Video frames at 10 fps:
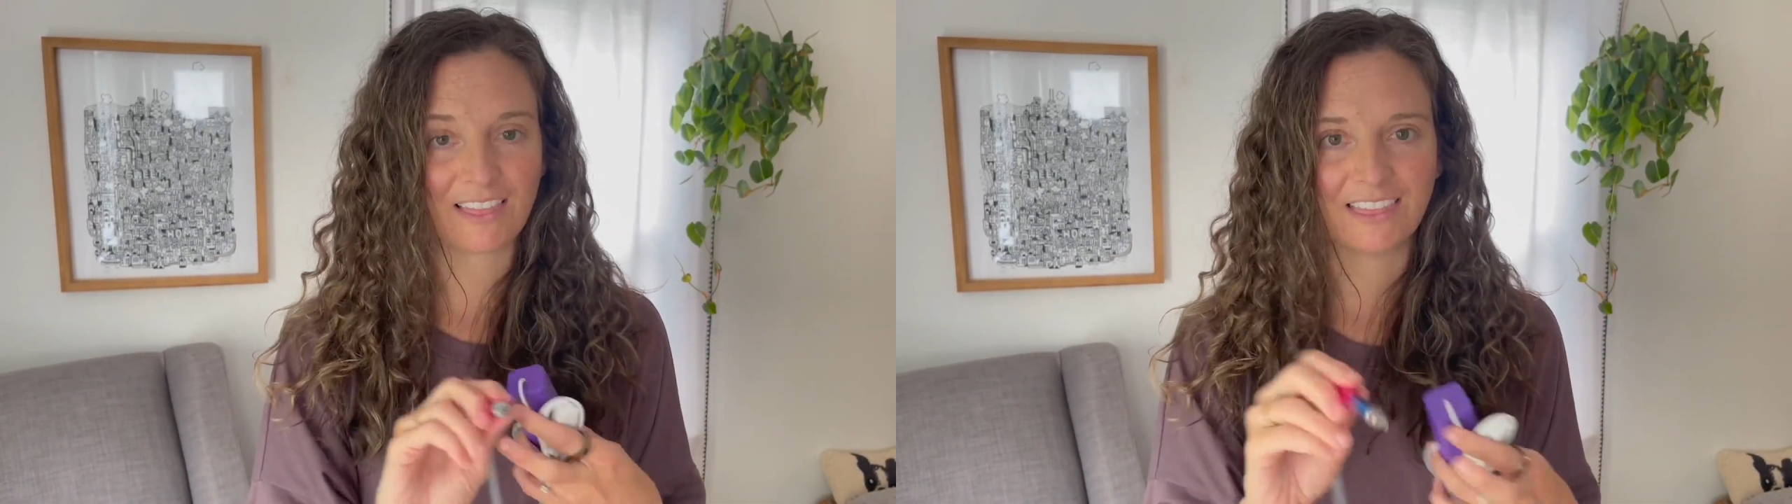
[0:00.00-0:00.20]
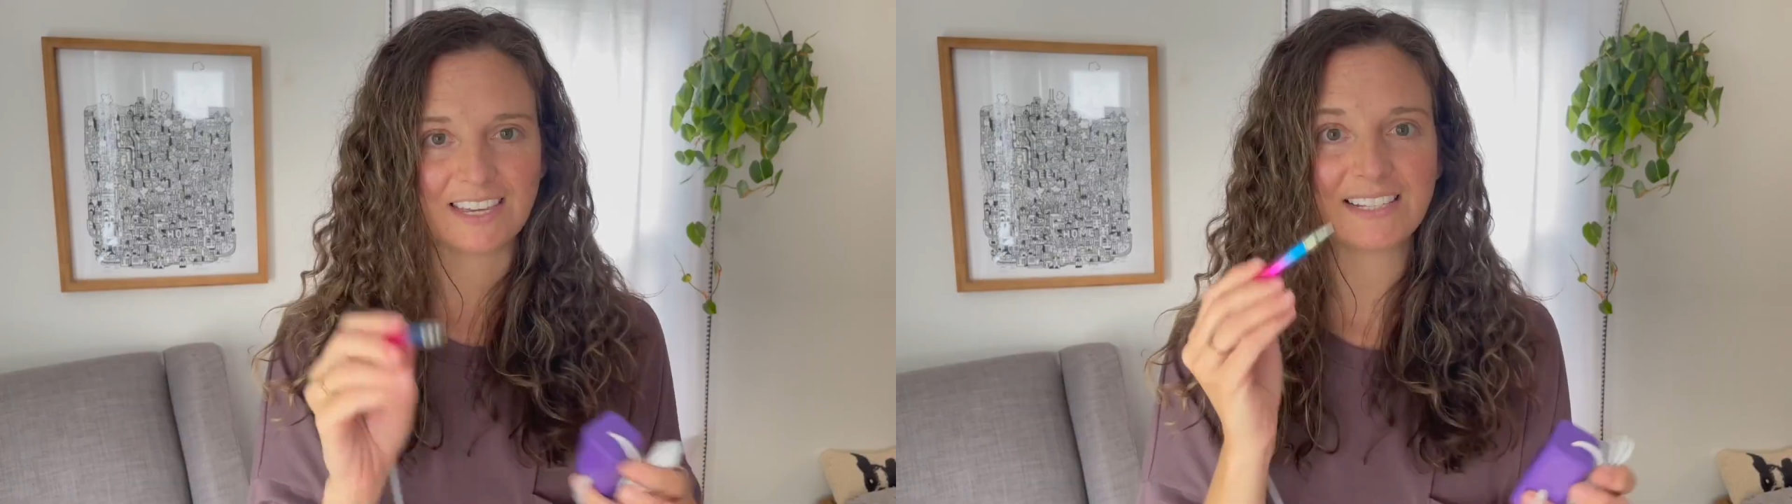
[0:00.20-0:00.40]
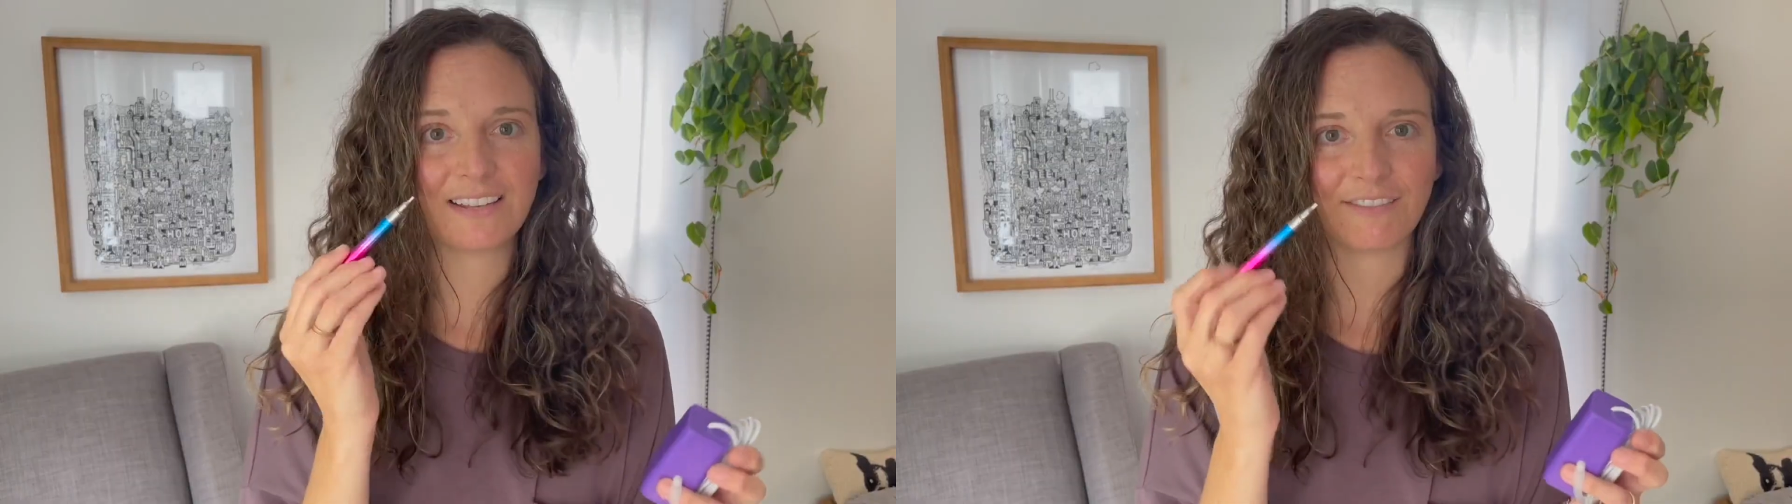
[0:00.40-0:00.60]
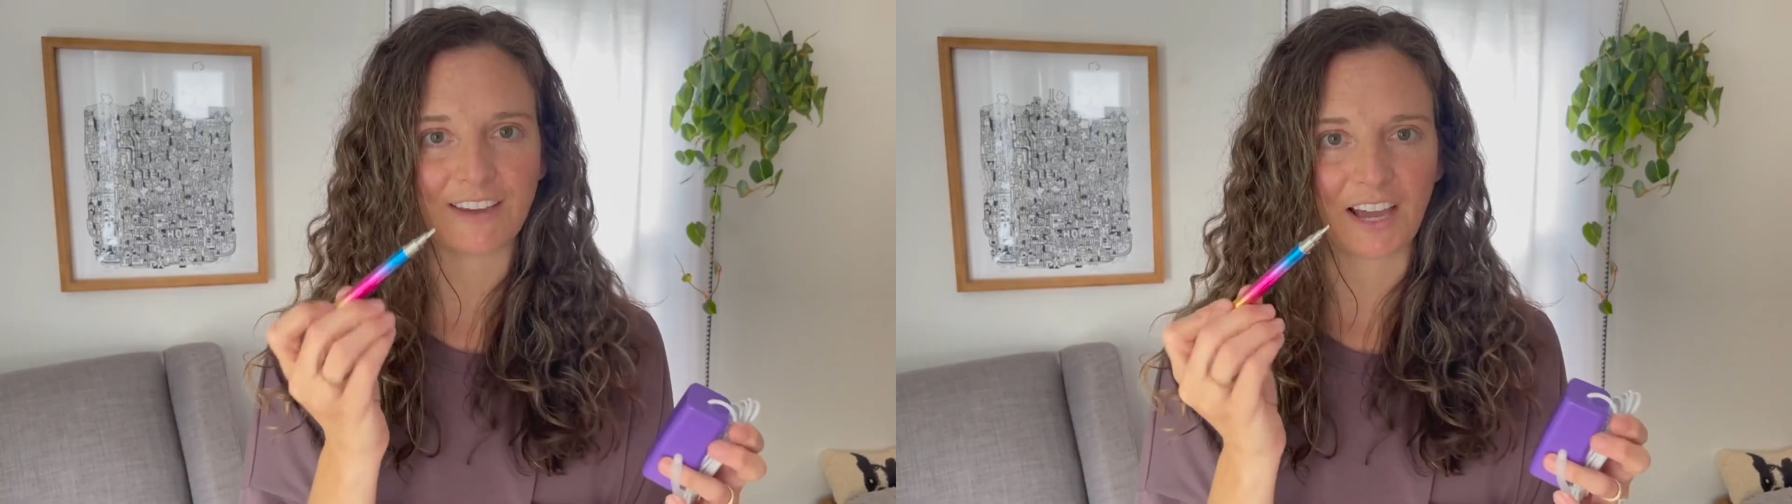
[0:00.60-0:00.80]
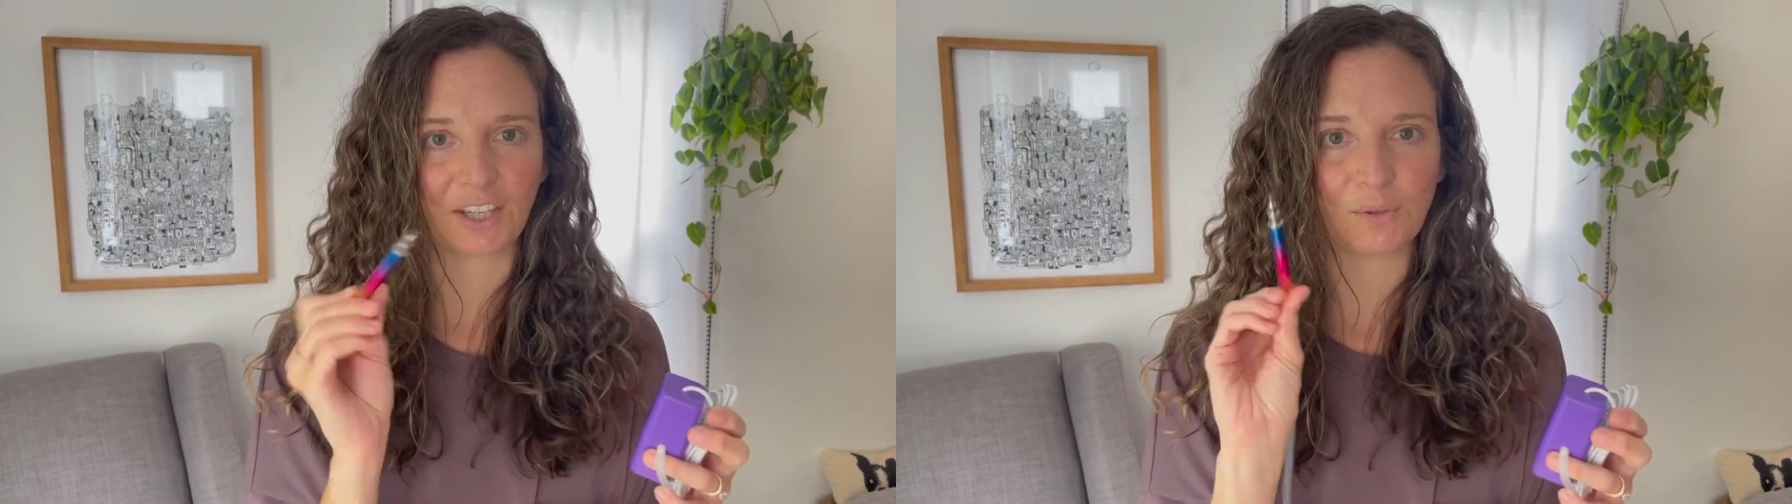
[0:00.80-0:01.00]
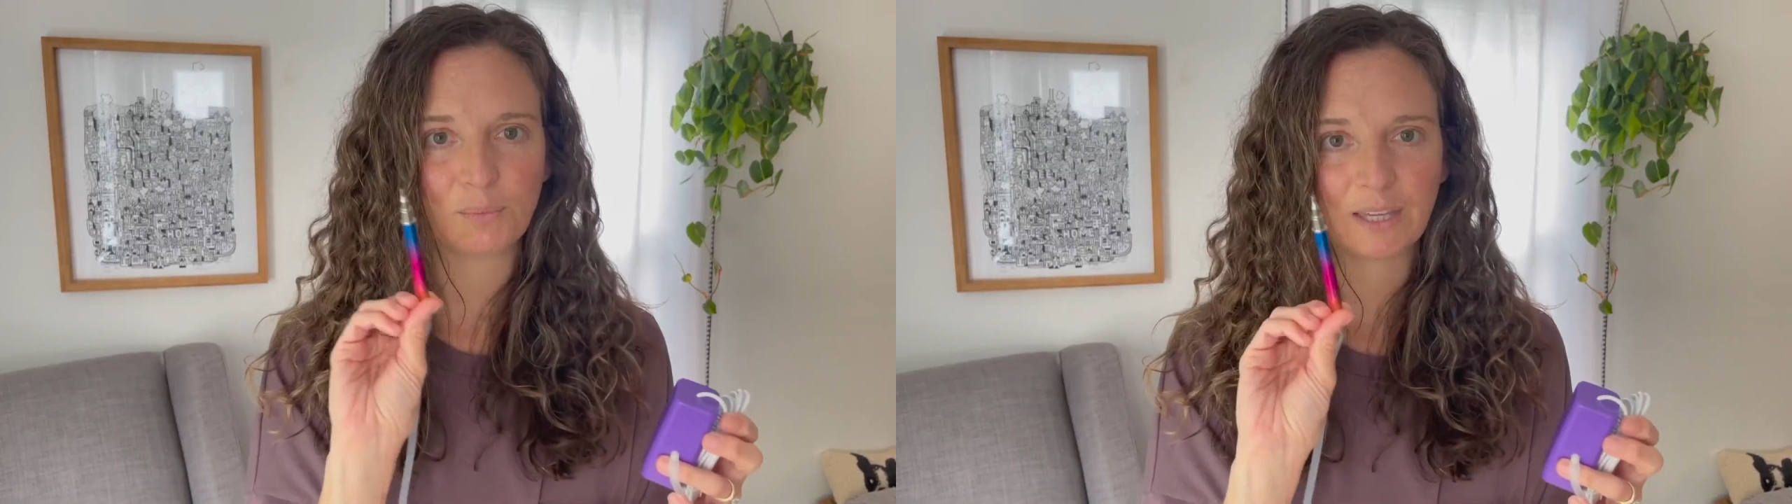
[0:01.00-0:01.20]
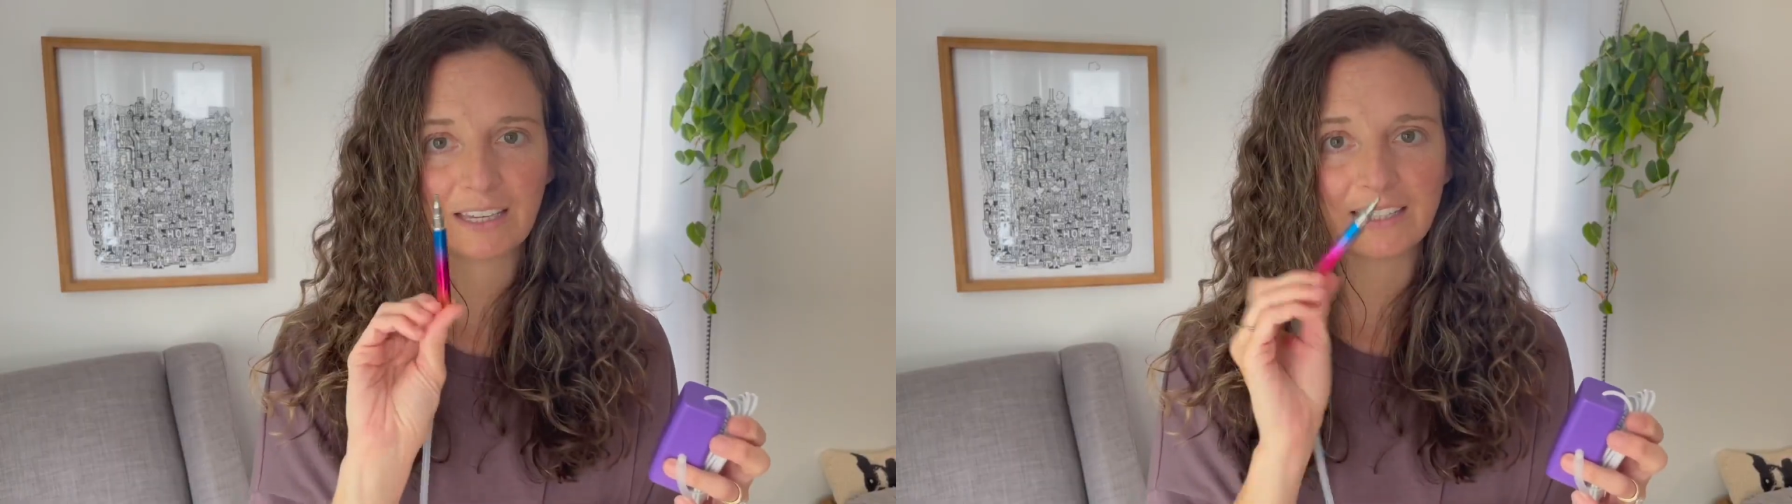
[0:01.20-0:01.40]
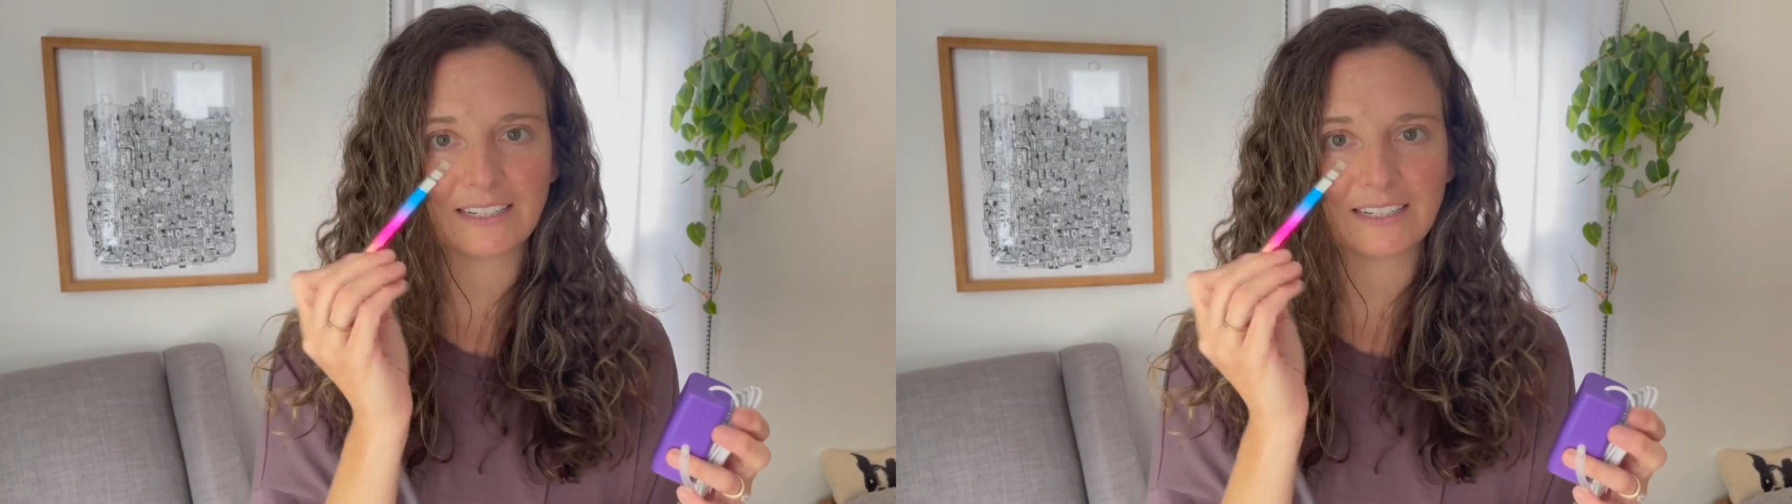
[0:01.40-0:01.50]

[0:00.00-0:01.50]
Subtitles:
This vacuum pen